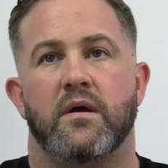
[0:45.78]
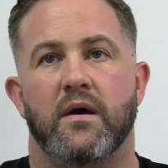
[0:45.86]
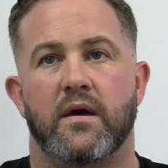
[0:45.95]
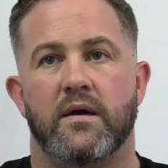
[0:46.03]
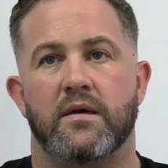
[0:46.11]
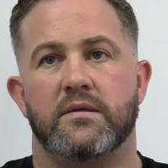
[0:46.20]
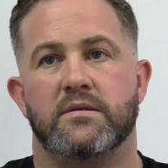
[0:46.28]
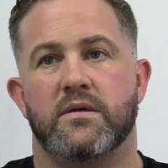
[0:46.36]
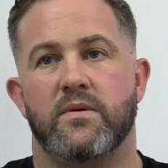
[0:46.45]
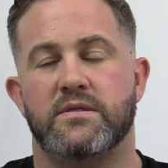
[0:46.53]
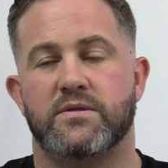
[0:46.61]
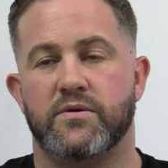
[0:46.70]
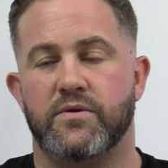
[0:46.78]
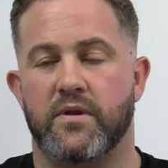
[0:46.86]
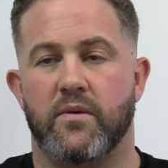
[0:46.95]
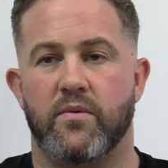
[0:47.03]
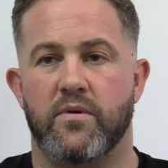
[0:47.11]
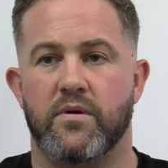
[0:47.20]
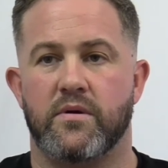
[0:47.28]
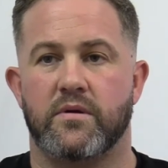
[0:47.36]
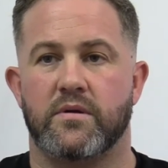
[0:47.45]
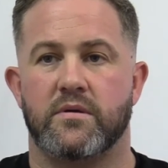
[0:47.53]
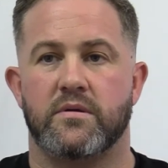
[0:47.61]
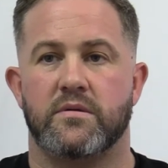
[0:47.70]
and I went to go do that work.
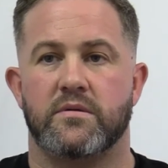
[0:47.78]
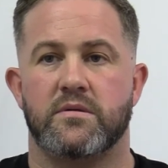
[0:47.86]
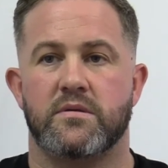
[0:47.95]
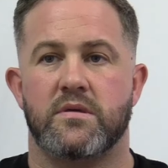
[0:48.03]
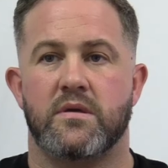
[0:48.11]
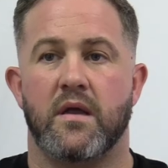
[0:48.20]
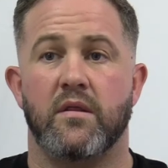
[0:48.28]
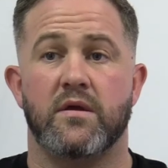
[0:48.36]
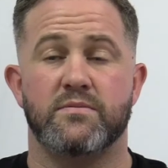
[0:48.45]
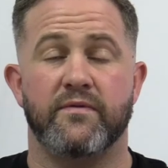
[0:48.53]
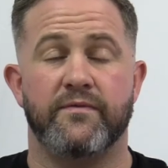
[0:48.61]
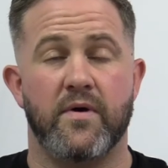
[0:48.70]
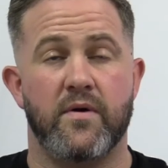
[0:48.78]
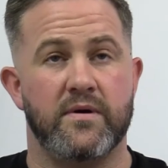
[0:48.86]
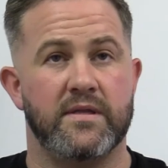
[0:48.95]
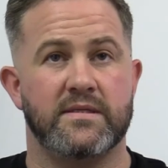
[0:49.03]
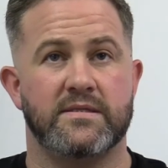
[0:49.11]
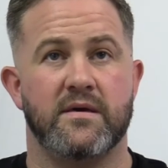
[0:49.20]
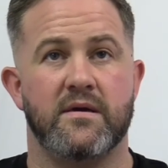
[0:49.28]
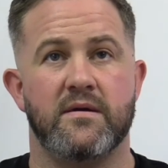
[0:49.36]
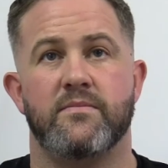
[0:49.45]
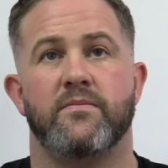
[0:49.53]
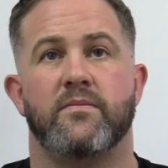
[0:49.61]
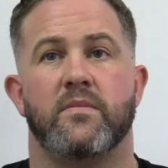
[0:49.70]
I lost my phone at the
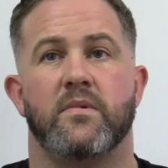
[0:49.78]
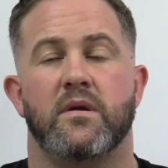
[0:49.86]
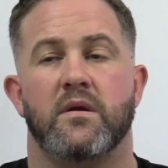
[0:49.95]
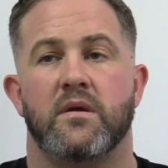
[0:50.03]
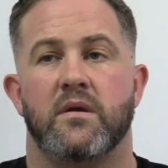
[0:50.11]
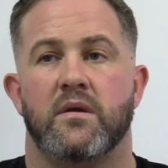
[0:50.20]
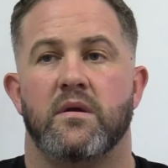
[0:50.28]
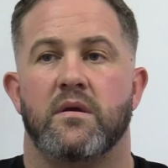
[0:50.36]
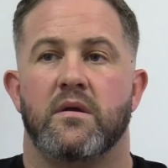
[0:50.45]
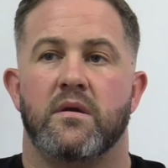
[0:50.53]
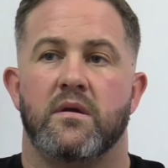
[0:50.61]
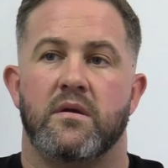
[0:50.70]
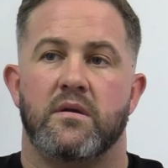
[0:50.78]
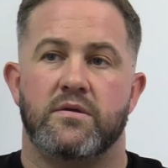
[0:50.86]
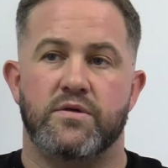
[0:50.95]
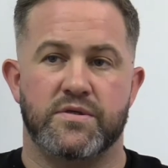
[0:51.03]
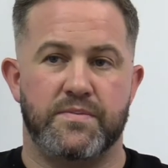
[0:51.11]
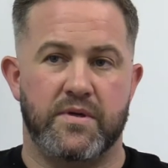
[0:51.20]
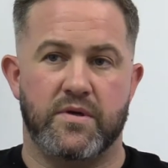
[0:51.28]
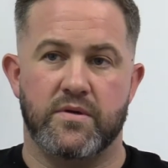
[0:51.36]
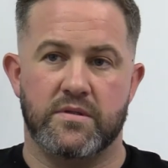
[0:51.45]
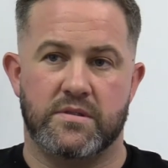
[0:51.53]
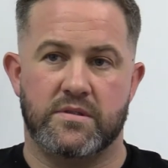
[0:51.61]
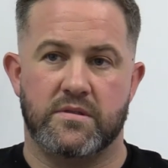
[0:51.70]
time, just
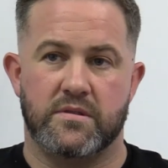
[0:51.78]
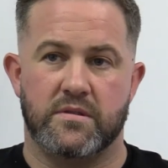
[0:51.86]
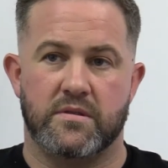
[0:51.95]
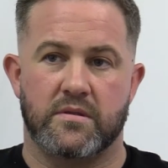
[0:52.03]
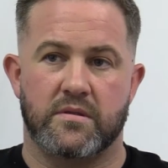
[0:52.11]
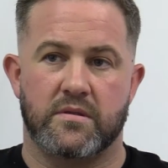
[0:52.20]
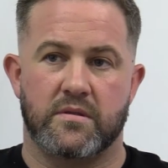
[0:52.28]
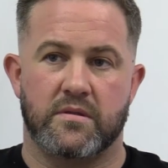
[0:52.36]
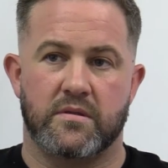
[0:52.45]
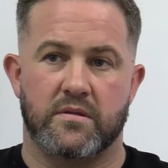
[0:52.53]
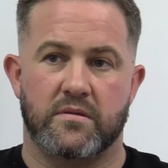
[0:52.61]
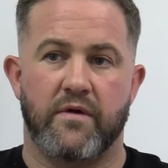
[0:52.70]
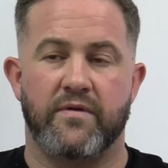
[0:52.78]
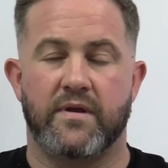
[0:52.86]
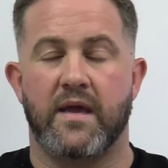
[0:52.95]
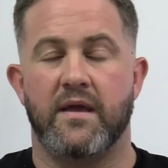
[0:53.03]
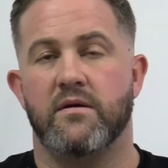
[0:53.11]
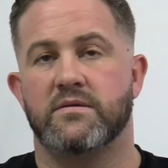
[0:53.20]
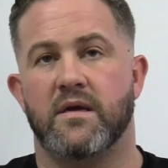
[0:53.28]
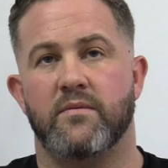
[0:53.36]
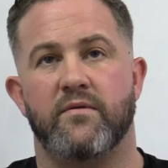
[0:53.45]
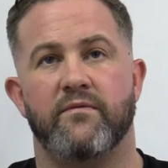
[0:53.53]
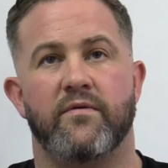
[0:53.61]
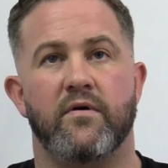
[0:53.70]
because of the chaos that I'm
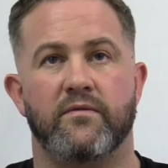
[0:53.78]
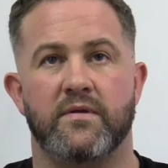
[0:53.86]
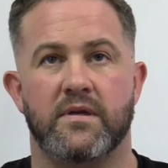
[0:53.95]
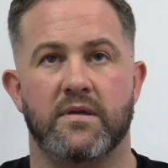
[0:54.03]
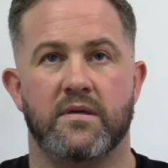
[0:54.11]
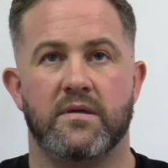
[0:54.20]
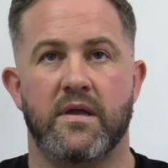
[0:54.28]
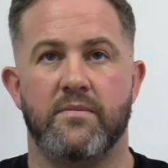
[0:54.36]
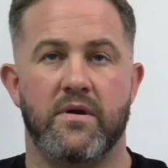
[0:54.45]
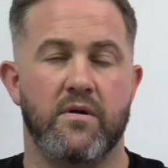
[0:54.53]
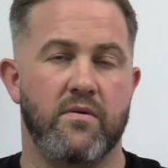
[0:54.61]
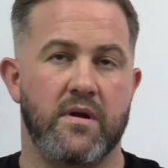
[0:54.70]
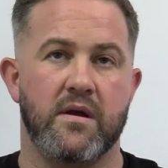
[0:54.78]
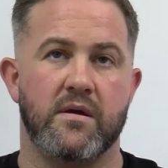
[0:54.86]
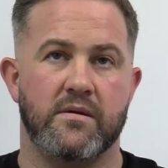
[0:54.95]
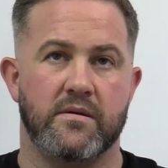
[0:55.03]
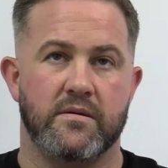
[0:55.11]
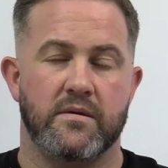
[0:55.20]
involved in my own head.